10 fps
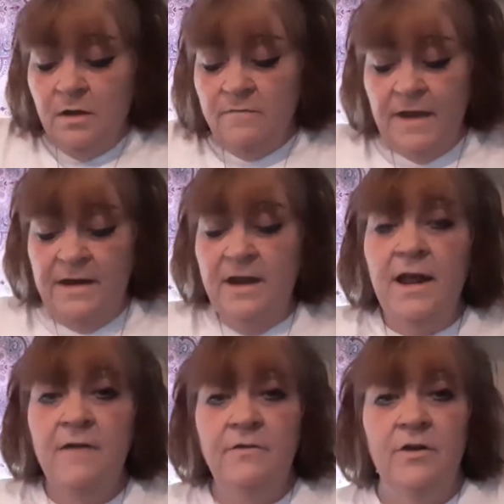they did
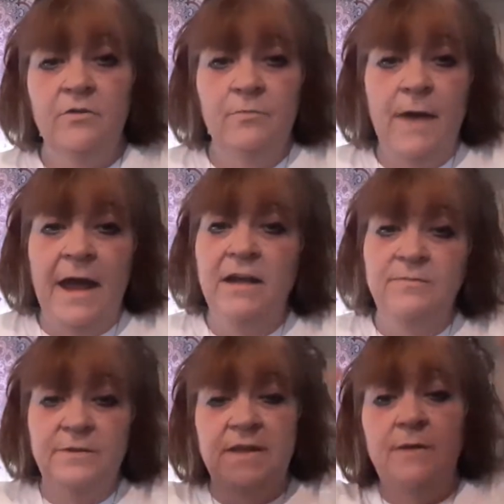have other bags,
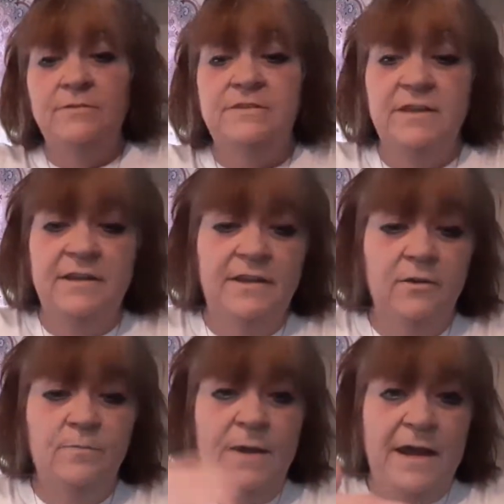but they was the
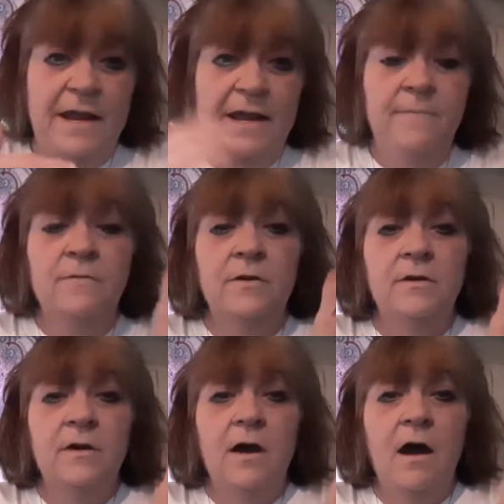little bitty,
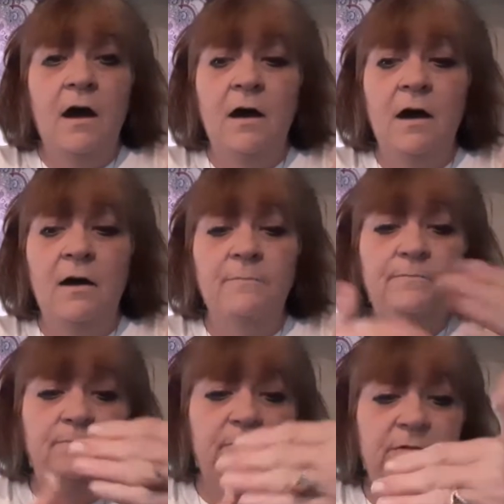um,
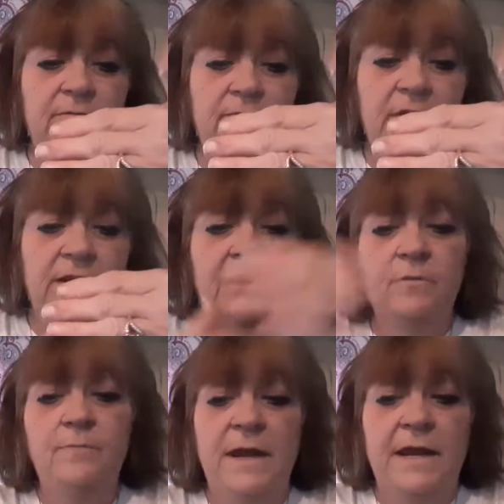the
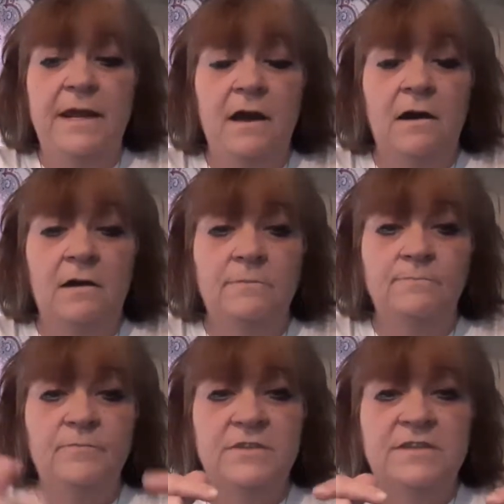little bitty
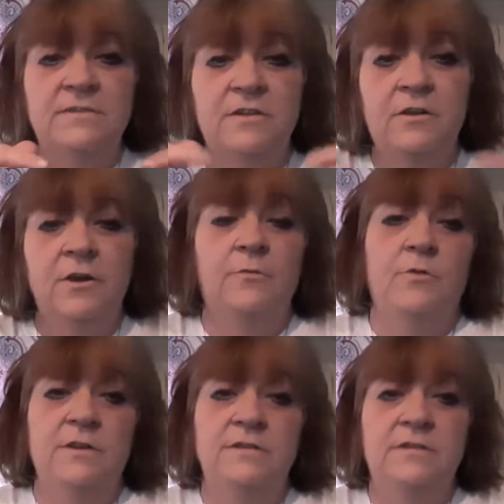um, clear
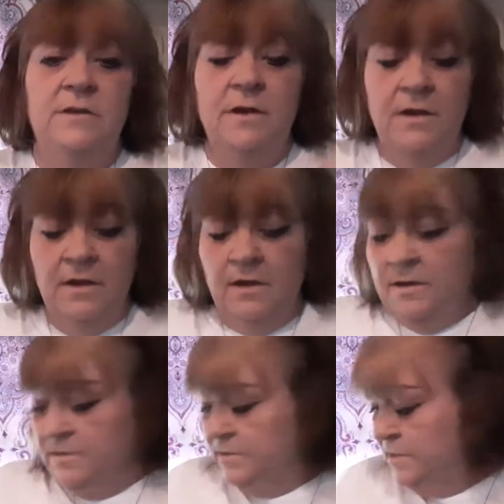ones.
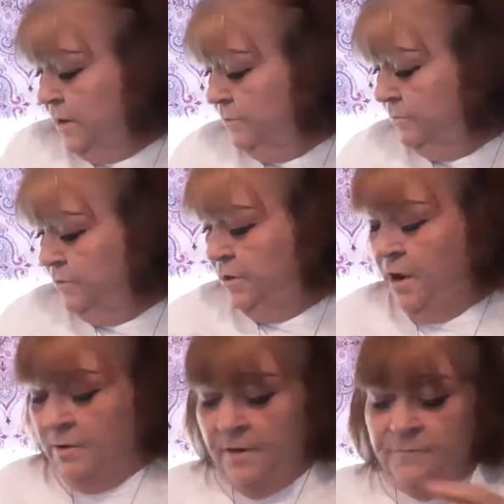So, you
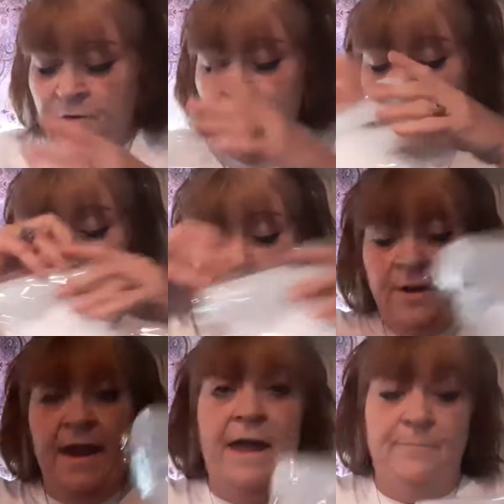know, if you're going to go
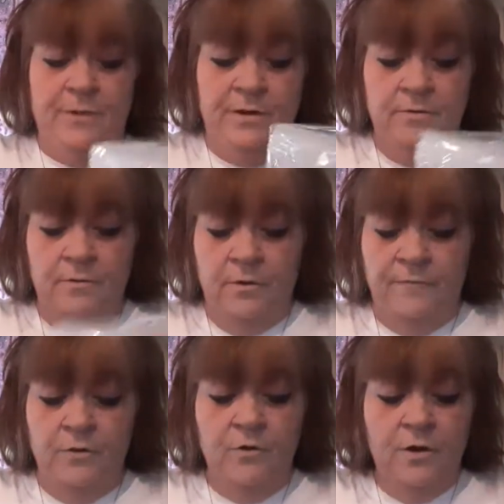camping or
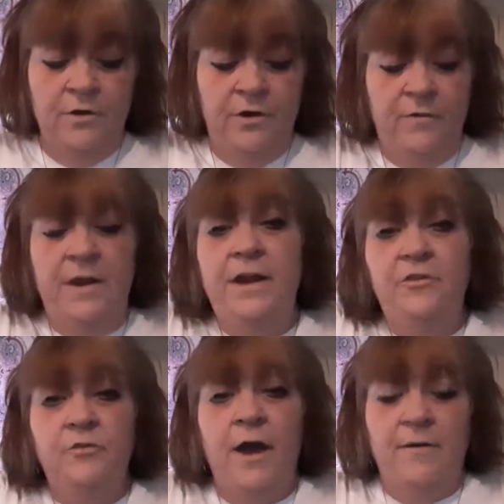if you're going to do any
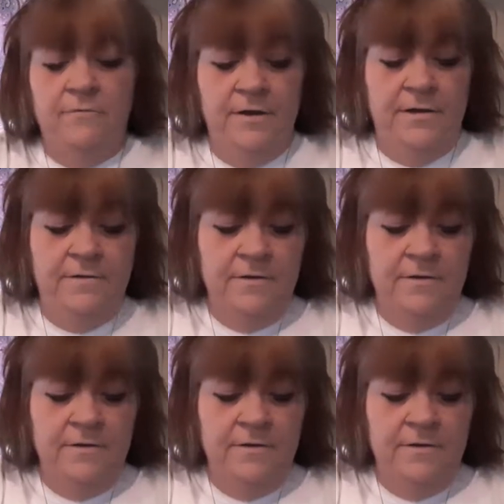traveling,